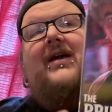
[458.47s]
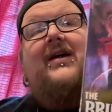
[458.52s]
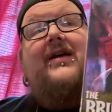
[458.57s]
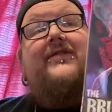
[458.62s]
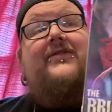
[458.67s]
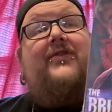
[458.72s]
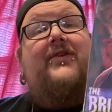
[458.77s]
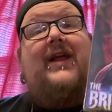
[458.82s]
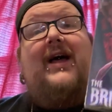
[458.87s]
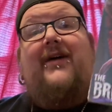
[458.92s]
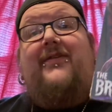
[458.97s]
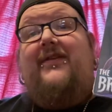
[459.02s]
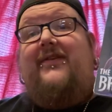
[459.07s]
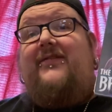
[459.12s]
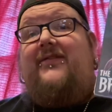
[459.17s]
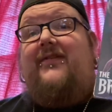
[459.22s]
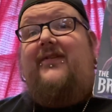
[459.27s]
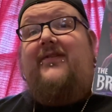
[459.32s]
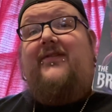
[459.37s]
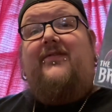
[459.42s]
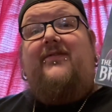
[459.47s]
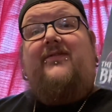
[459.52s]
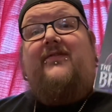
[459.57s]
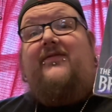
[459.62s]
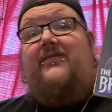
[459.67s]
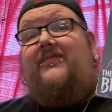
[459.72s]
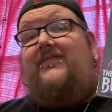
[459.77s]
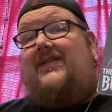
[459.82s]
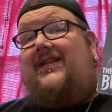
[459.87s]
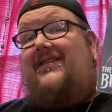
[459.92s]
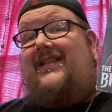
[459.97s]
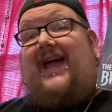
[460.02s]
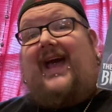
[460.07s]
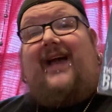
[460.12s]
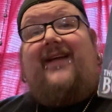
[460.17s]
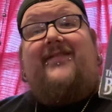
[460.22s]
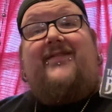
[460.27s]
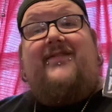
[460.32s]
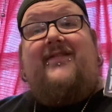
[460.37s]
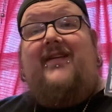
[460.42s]
So now this is the
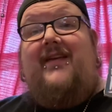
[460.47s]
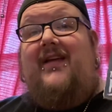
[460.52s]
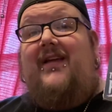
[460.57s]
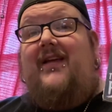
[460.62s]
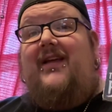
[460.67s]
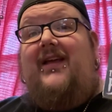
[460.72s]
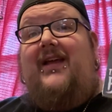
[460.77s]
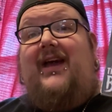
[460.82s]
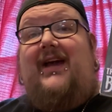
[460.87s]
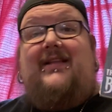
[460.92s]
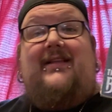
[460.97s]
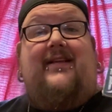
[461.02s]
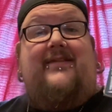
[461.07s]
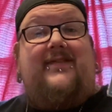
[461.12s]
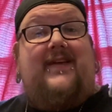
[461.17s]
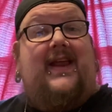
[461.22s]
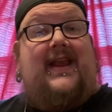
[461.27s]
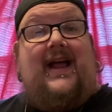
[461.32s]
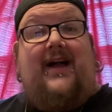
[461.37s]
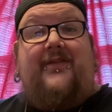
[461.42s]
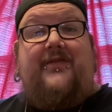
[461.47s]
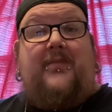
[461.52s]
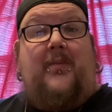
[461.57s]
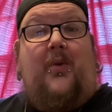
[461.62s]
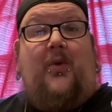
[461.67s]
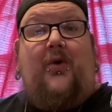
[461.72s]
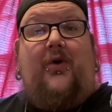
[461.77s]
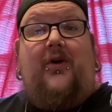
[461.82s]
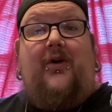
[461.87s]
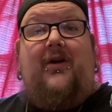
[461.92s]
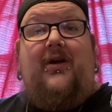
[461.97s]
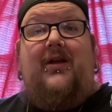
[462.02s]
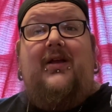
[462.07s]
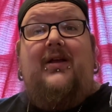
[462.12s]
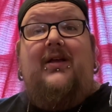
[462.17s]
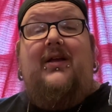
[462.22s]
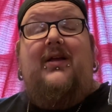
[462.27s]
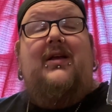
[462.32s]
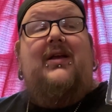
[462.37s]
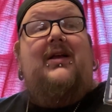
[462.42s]
last, unless they announce more,
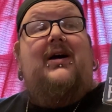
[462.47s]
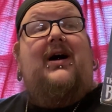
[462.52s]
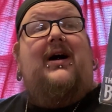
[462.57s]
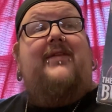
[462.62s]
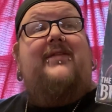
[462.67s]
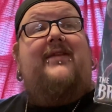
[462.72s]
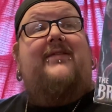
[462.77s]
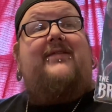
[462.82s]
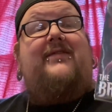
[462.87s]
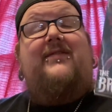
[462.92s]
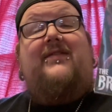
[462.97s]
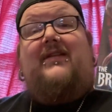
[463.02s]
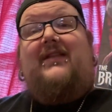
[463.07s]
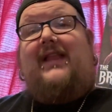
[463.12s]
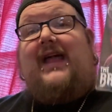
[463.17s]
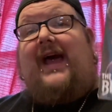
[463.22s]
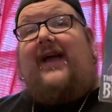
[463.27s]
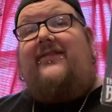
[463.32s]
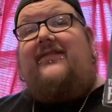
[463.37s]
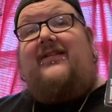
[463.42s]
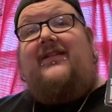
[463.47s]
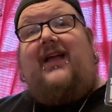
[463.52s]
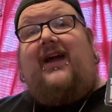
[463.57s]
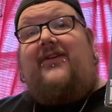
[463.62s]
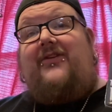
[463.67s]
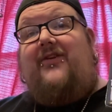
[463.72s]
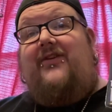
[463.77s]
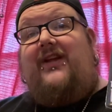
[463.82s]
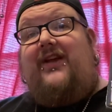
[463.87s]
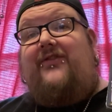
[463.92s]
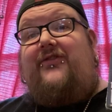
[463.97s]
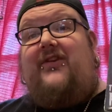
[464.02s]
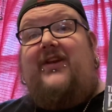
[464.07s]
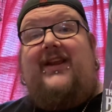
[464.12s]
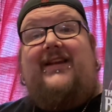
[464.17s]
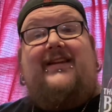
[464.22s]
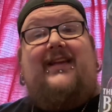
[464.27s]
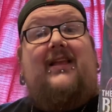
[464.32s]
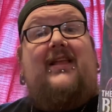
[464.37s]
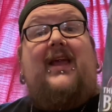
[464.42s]
this is the last Collector Edition
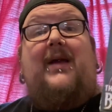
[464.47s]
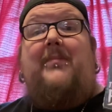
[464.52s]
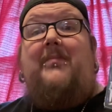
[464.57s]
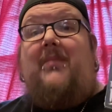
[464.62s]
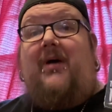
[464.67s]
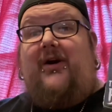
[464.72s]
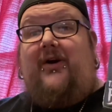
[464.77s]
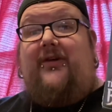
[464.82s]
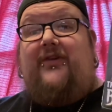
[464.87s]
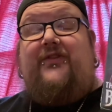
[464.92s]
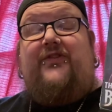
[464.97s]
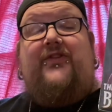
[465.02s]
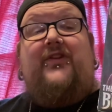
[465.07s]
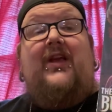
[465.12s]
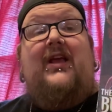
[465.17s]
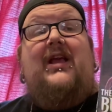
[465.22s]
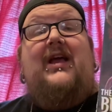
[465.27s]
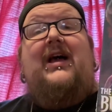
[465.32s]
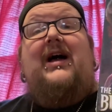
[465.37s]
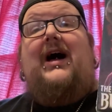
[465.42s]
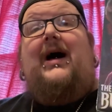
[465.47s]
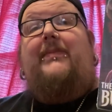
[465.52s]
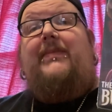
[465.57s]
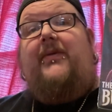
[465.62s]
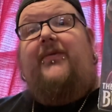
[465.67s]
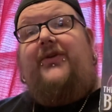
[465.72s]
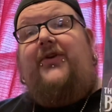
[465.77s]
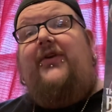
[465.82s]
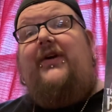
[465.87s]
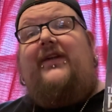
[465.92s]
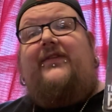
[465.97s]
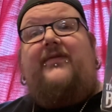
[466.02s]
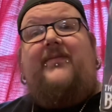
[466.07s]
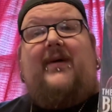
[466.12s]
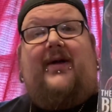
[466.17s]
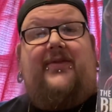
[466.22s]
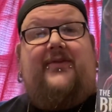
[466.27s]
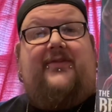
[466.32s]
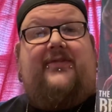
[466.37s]
until like March. But we do get some other